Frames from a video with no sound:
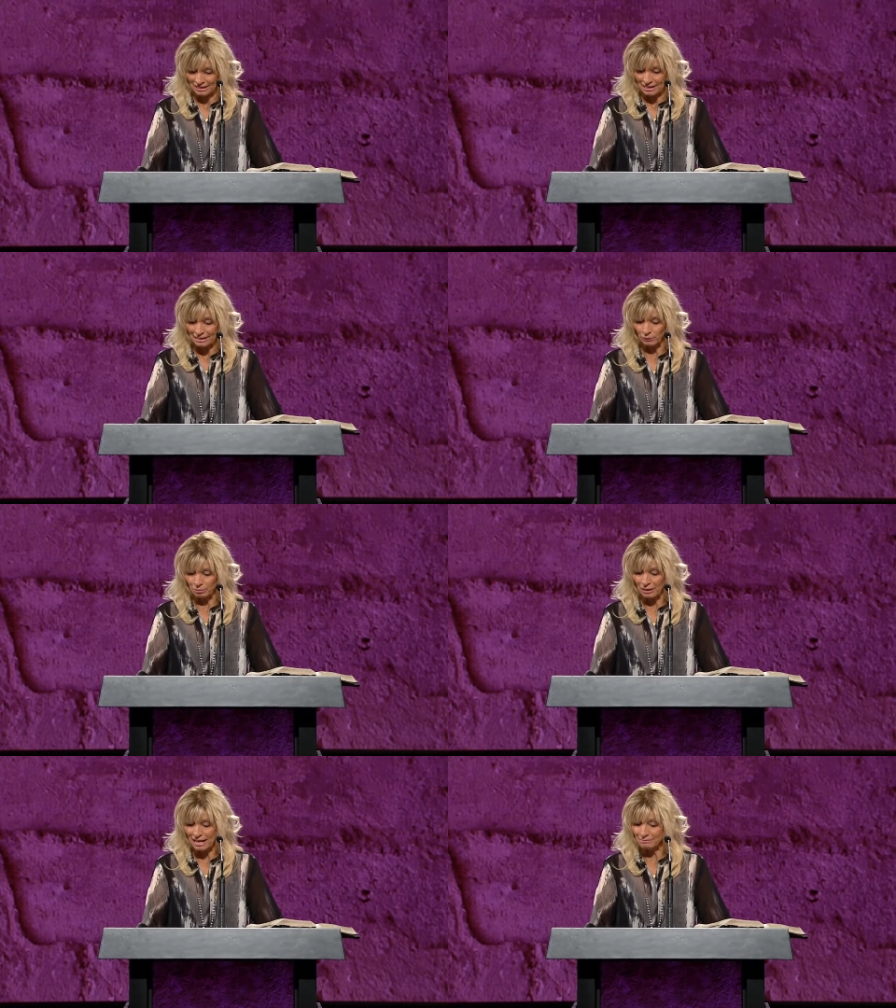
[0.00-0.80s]
he
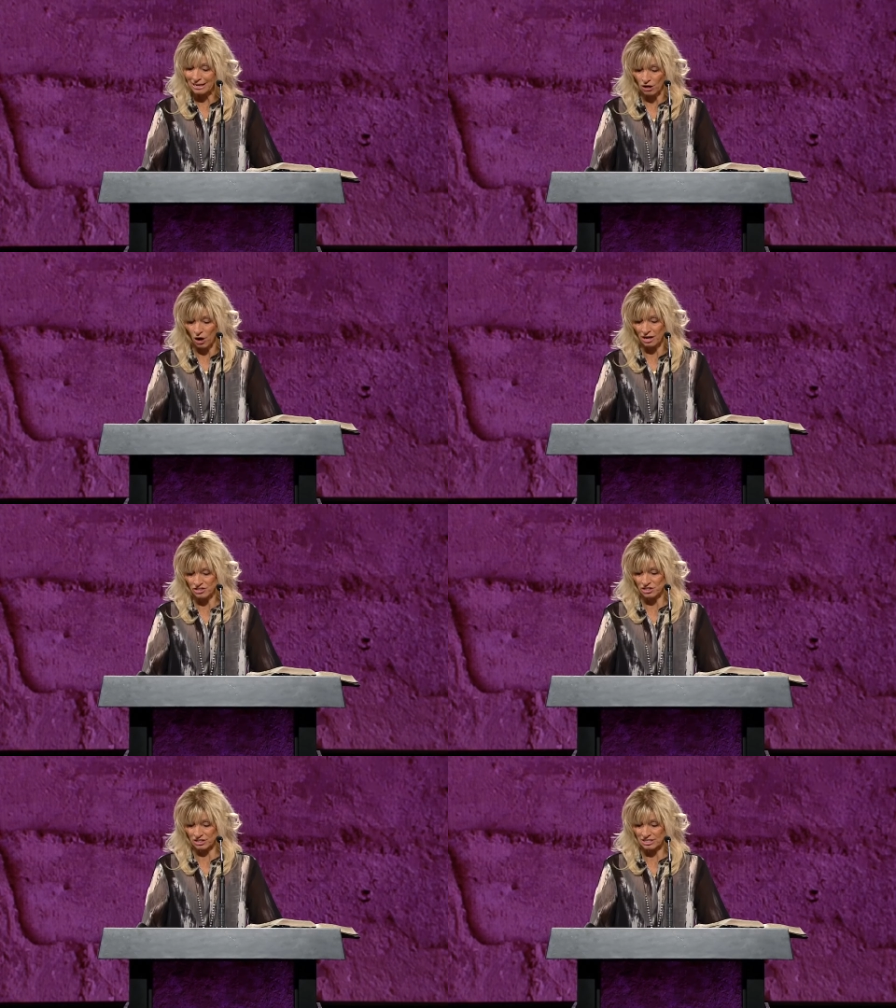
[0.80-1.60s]
replied, My
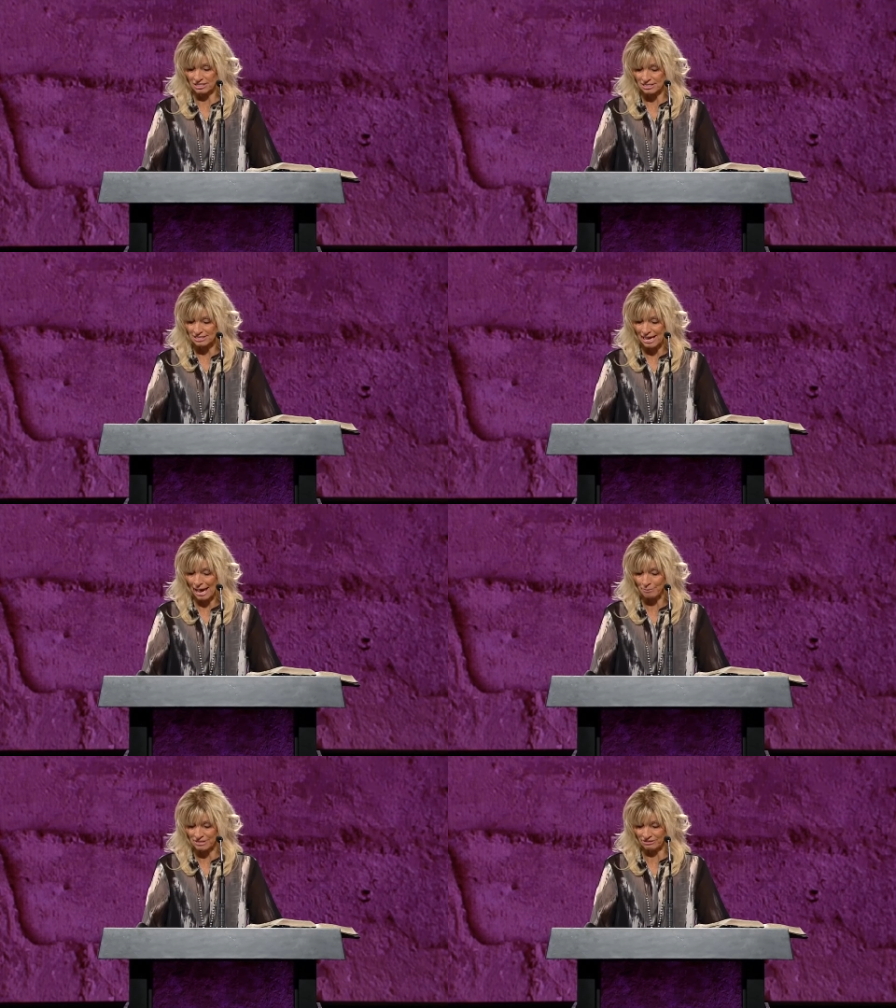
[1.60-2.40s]
conscience is
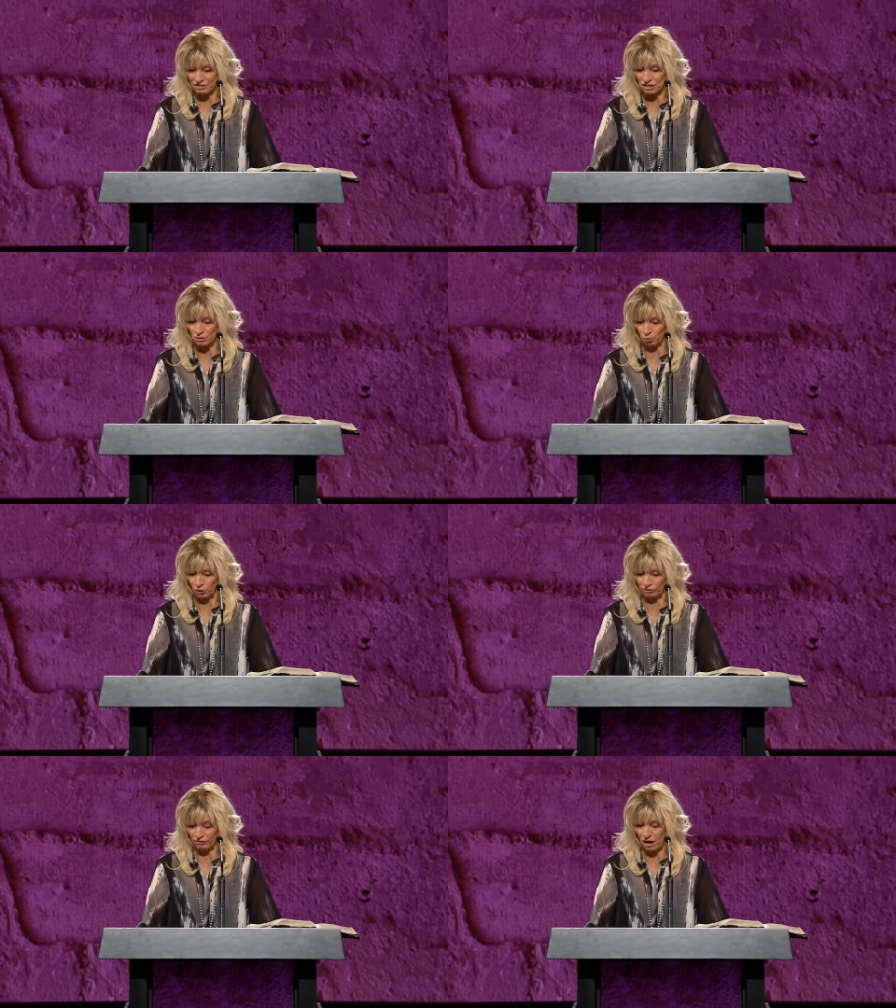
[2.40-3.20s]
captive to the
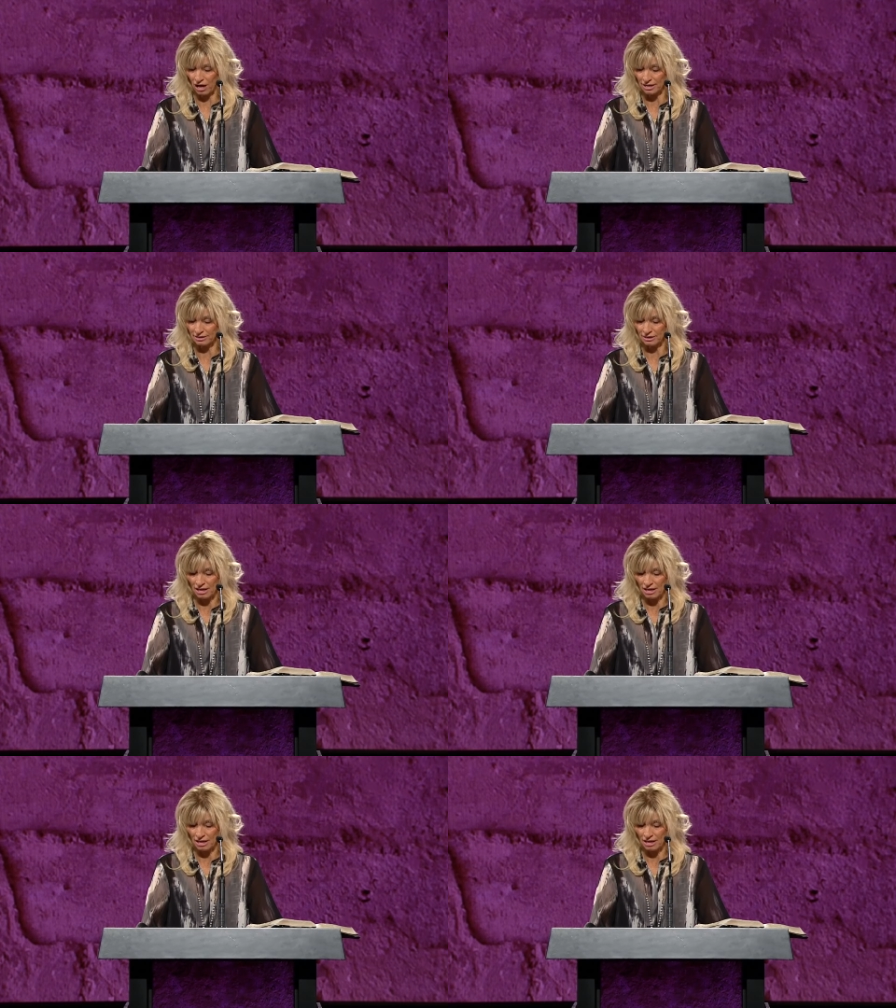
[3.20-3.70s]
word of God.